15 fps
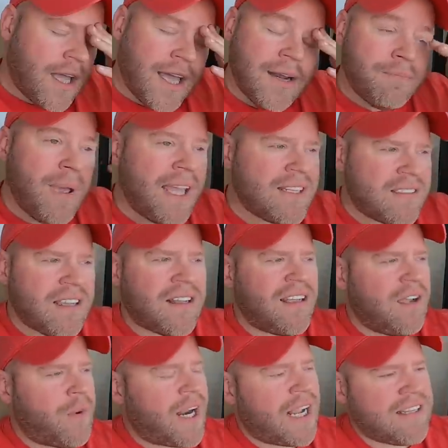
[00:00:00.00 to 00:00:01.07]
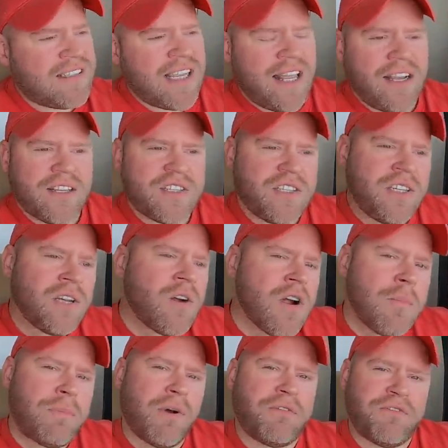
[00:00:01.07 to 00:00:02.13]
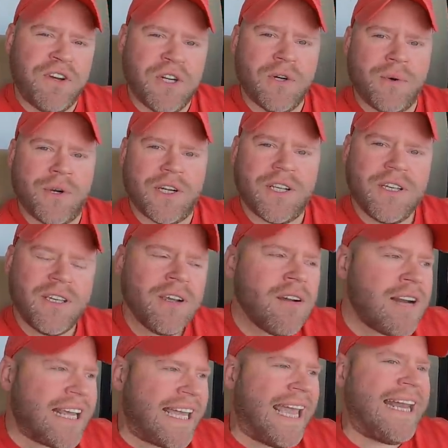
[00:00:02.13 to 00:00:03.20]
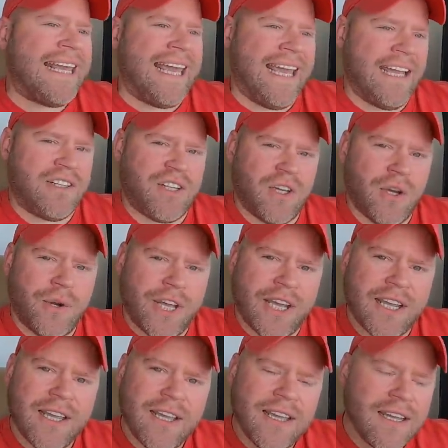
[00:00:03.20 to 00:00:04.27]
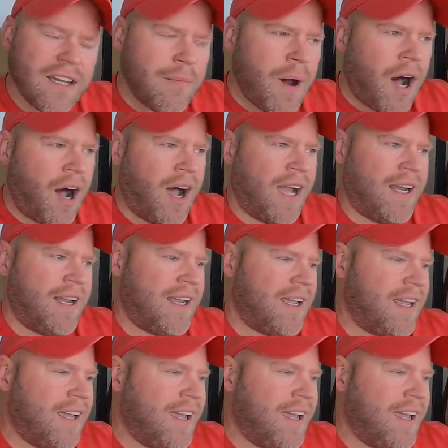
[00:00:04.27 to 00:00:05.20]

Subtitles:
And basically what I said is, you're a buffoon. You're an idiot, dude. Come on.